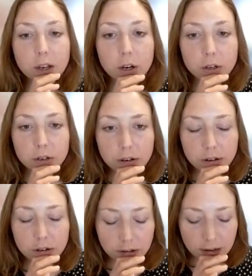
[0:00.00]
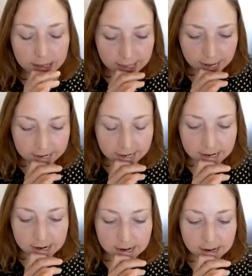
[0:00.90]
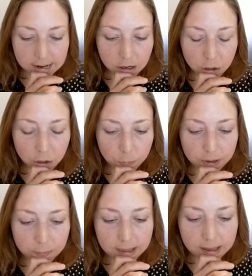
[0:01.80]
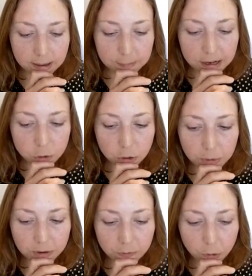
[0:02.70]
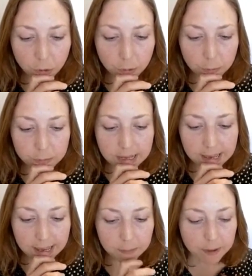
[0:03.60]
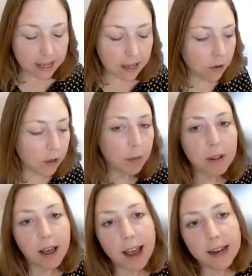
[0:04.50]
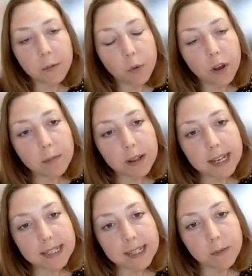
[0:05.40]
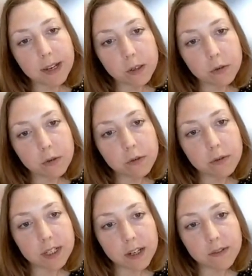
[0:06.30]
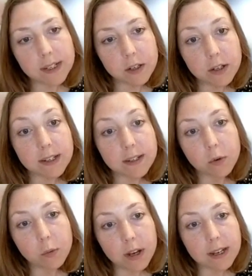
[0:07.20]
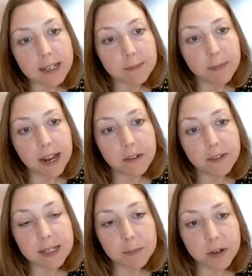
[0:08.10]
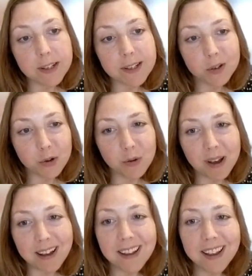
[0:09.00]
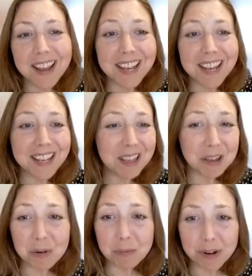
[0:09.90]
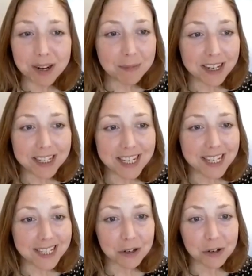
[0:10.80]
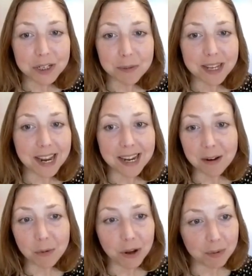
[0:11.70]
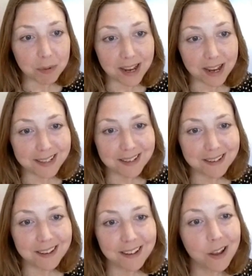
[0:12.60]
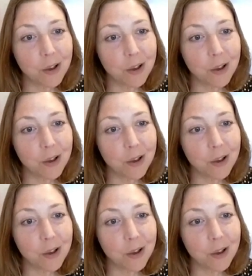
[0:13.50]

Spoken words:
So again, when we're thinking about trauma-informed care being applied in workplaces where service users or workers might have experienced trauma, you could pretty much consider it to be any workplace.